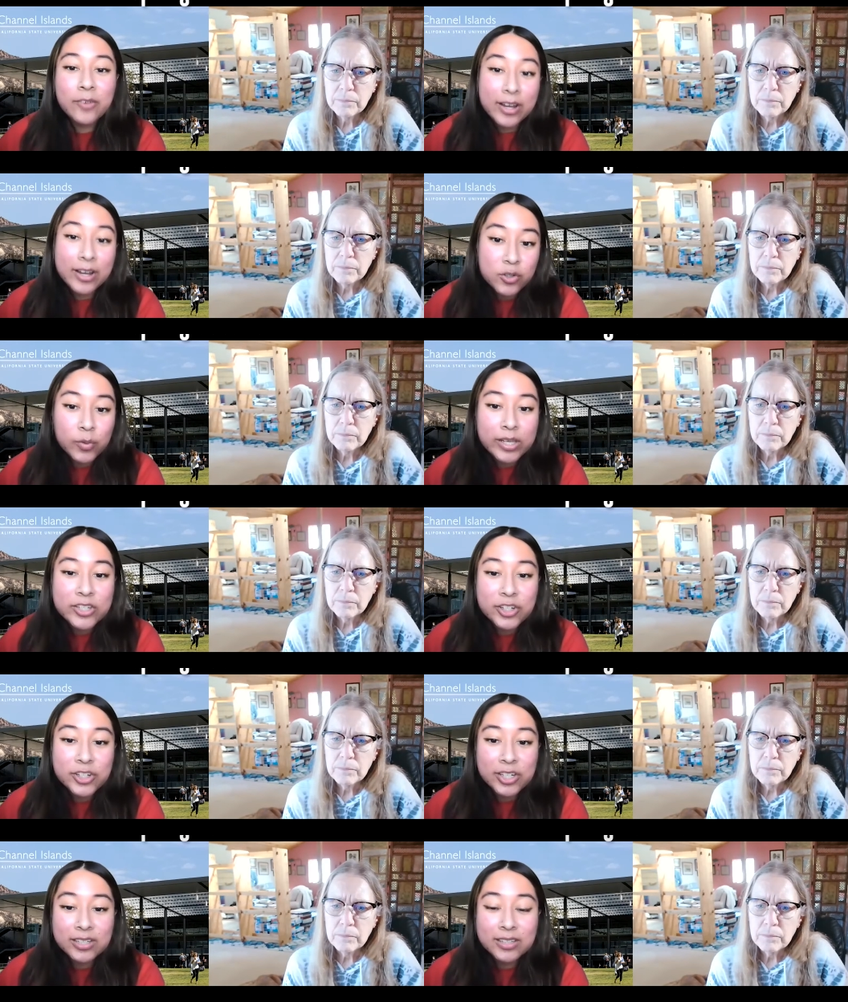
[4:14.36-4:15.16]

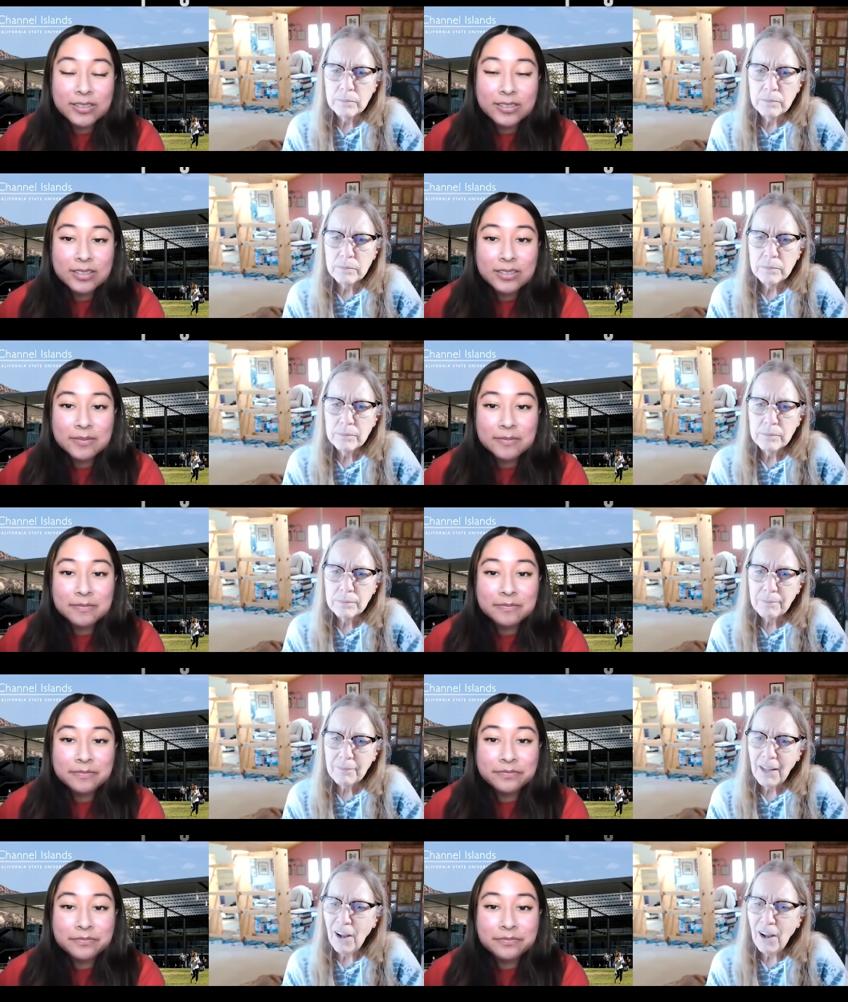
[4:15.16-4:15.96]
Speaker 1: graduation
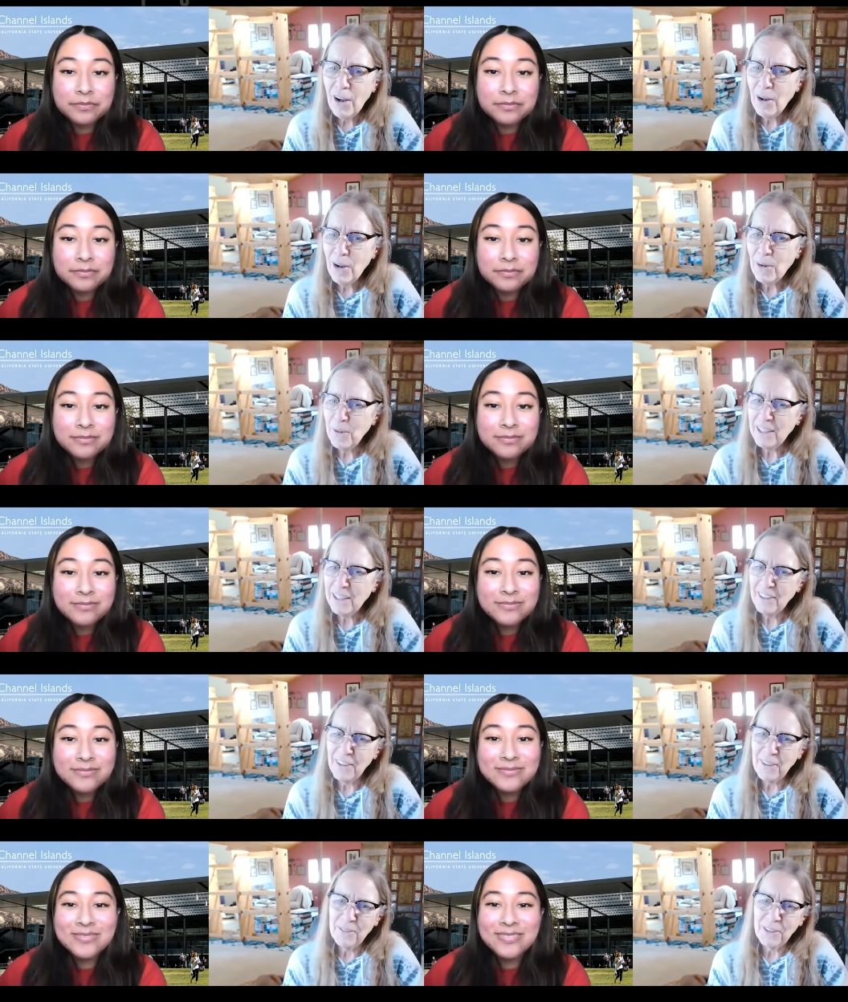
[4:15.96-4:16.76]
Speaker 2: Oh, I
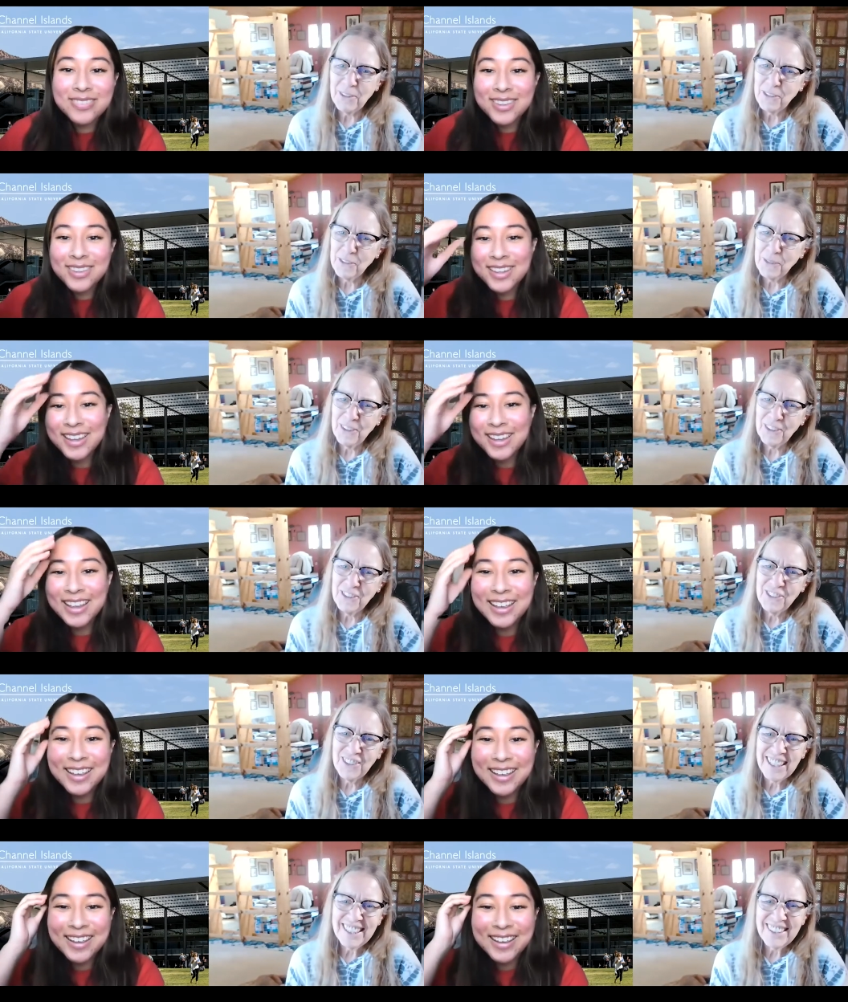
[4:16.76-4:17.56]
love this
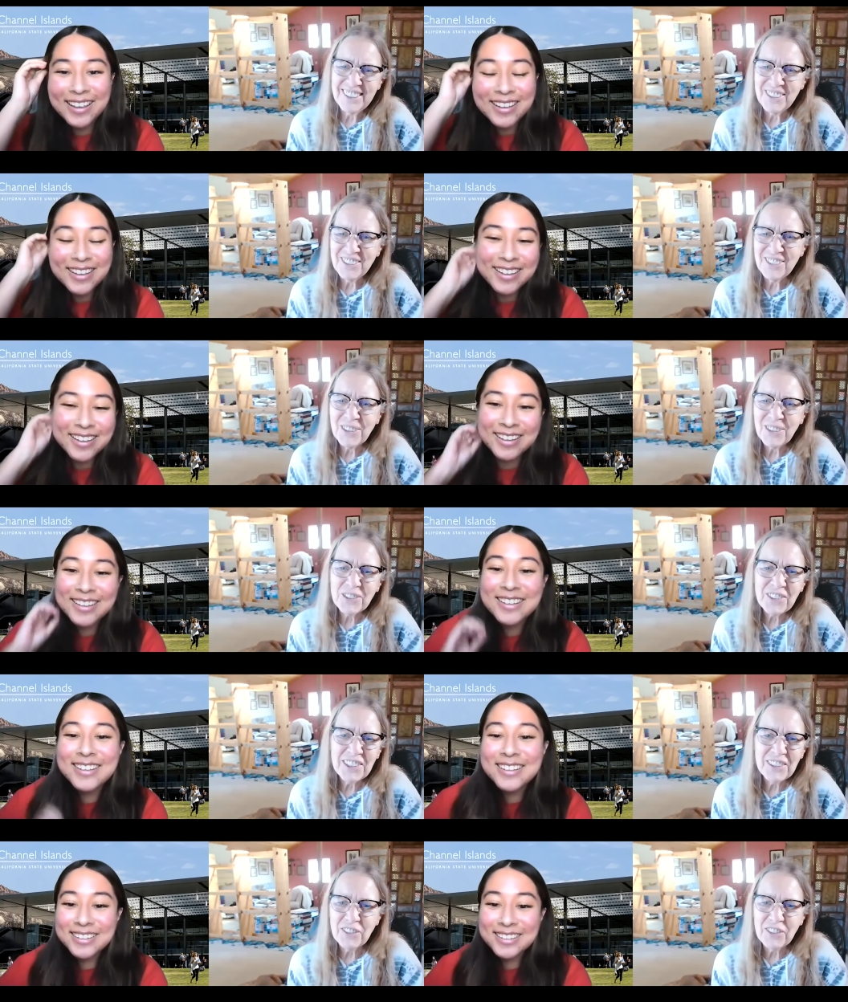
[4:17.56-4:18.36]
question because
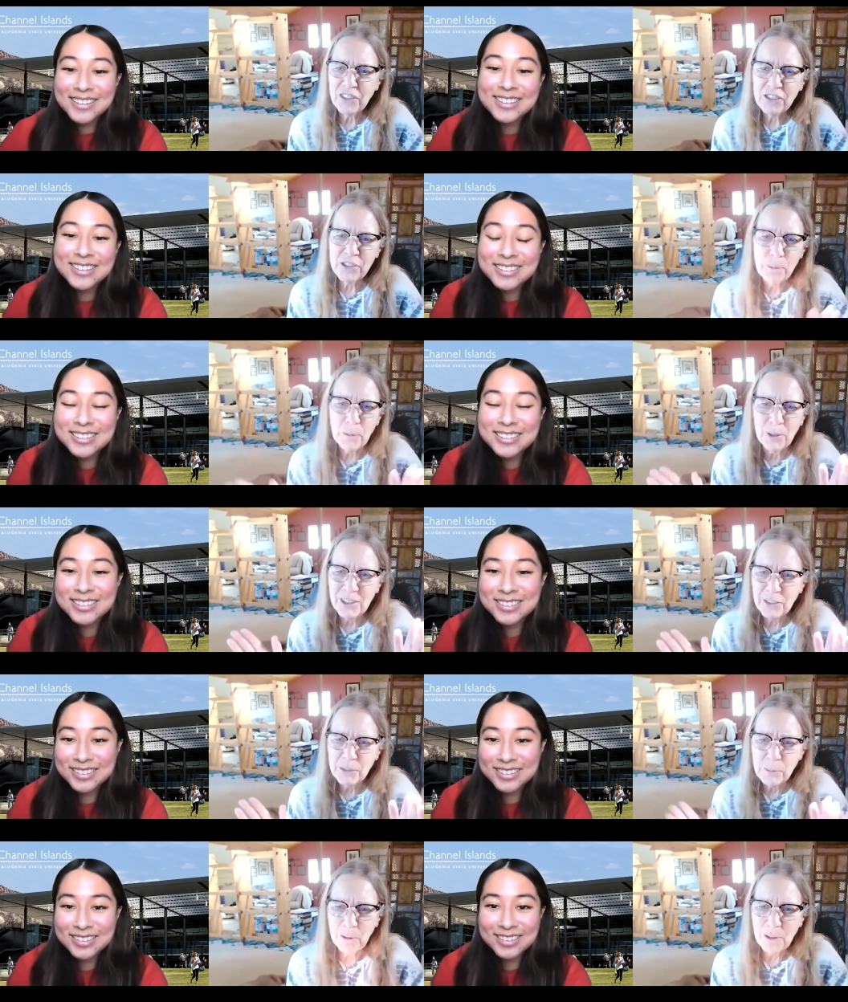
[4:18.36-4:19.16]
nursing is a
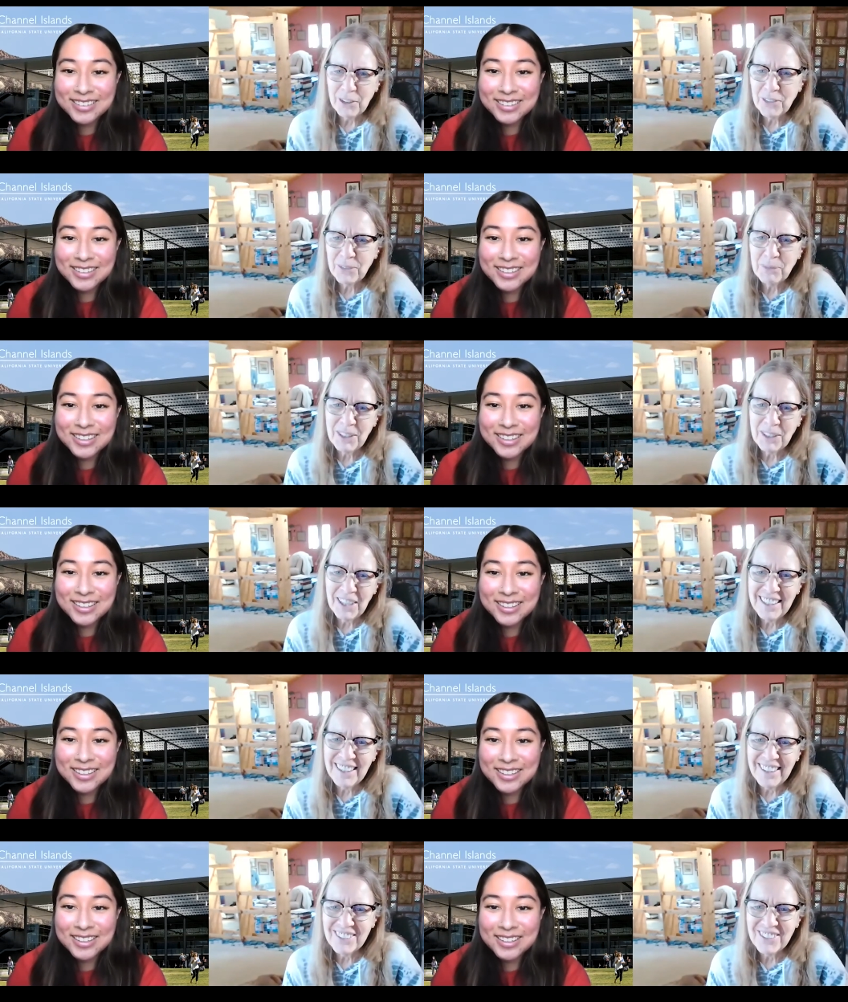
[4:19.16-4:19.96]
smorgasbord, is what
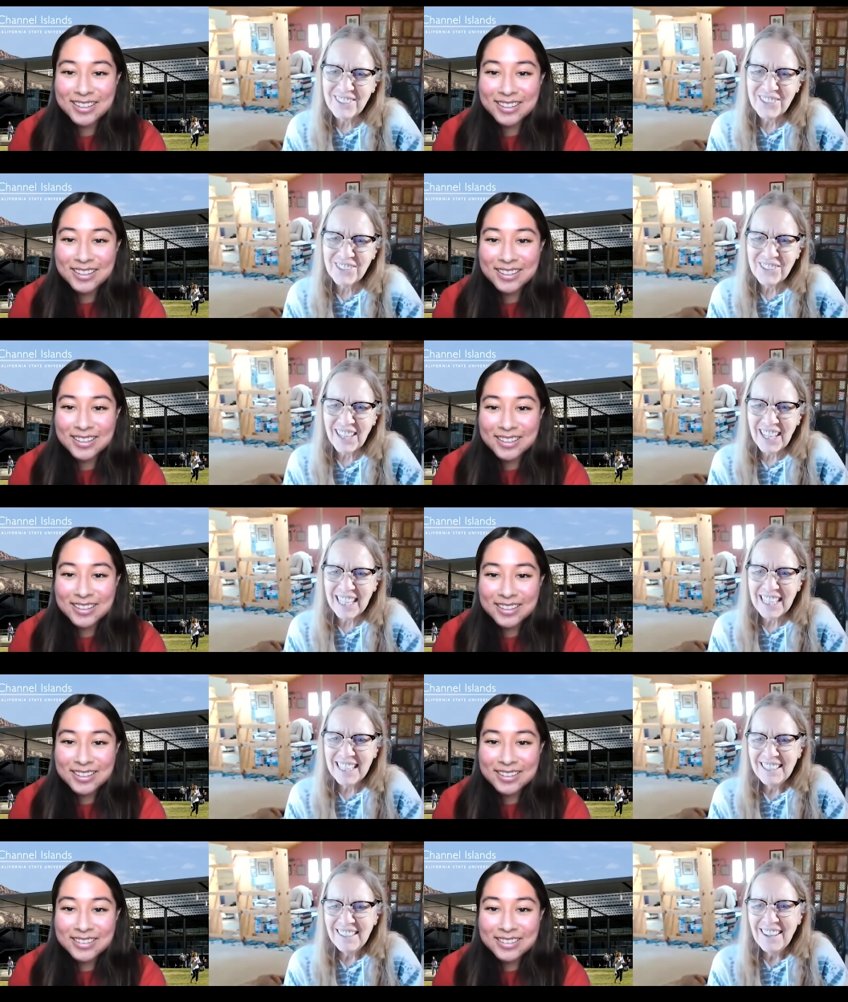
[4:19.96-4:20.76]
I like to say.
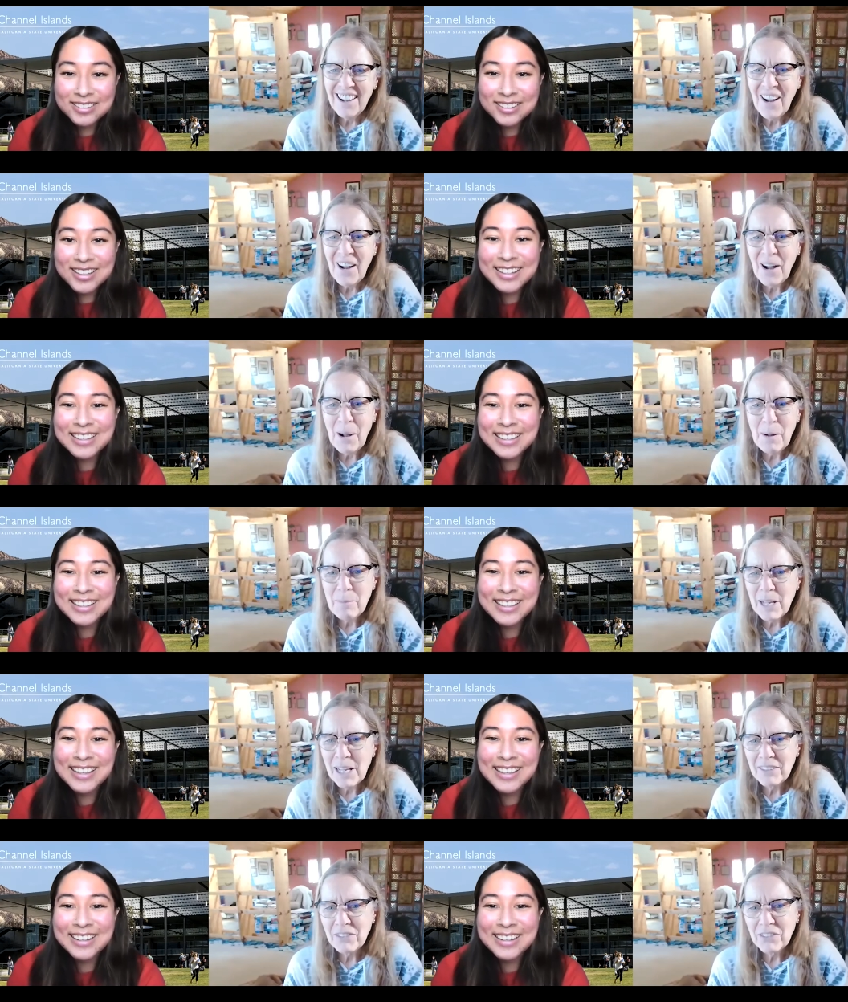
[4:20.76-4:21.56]
Um,
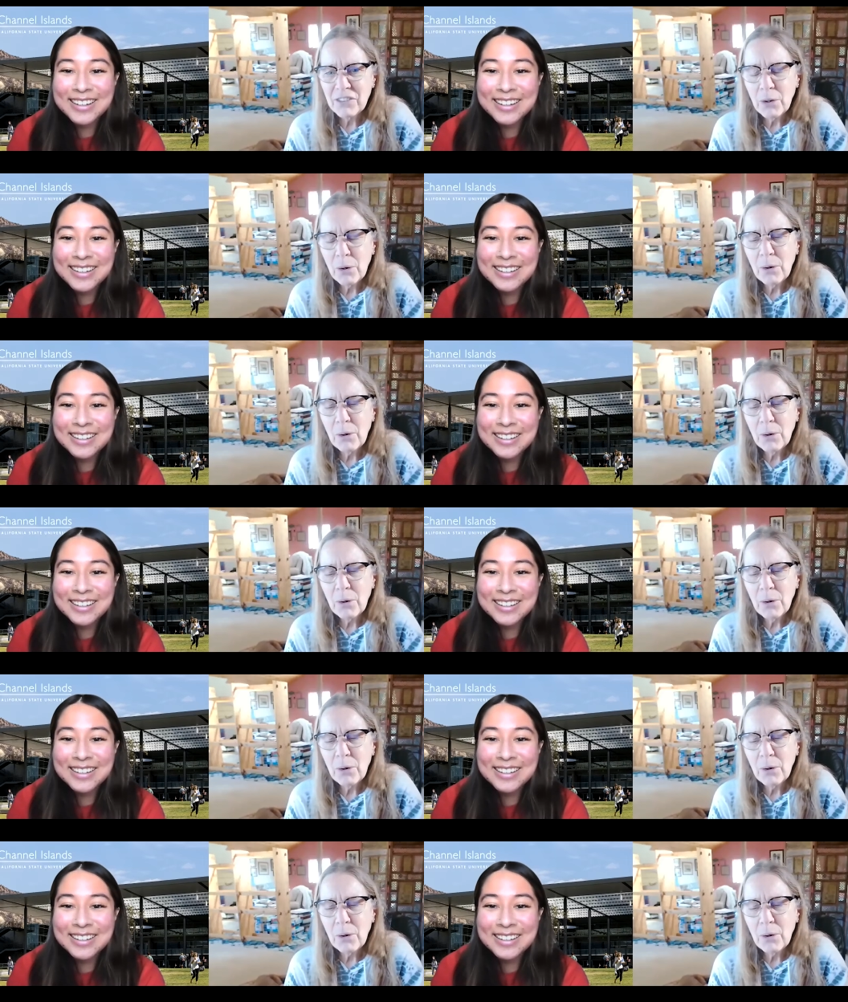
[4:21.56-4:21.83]
and so